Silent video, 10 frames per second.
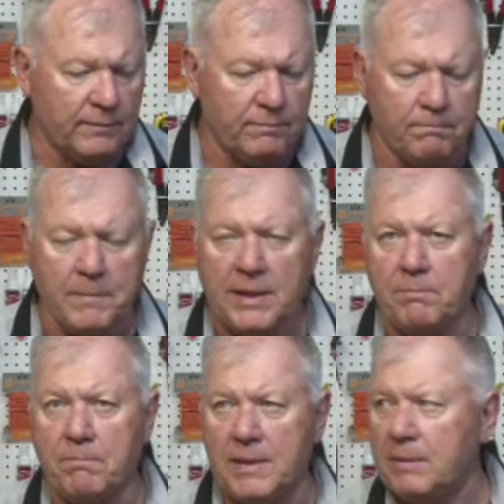
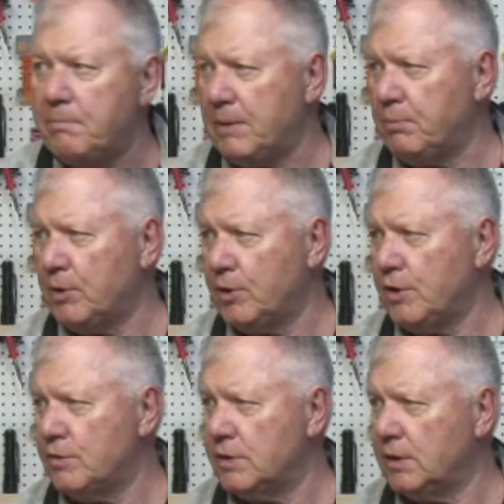many people are
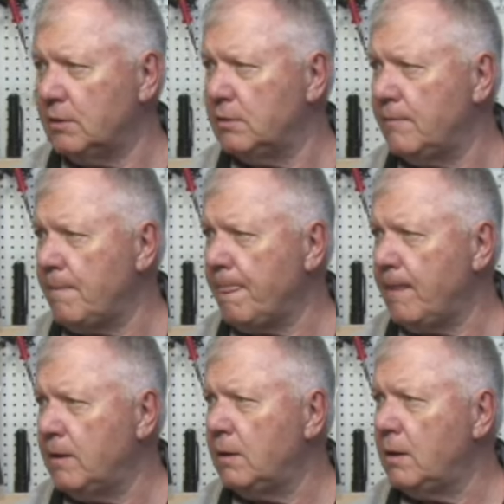using.
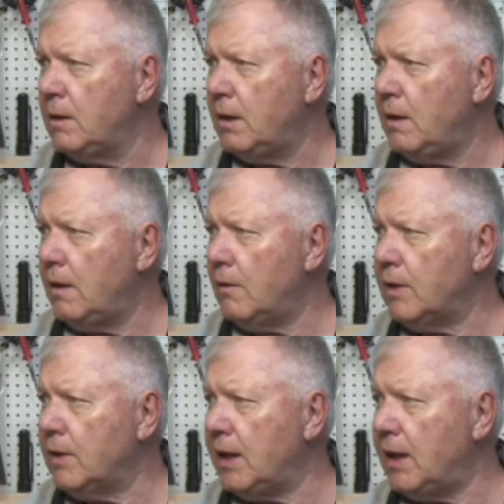
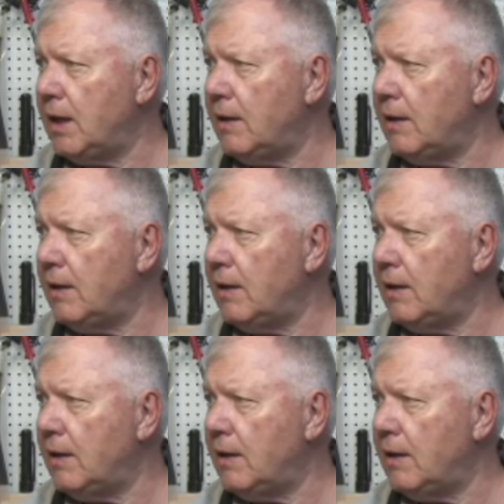Okay.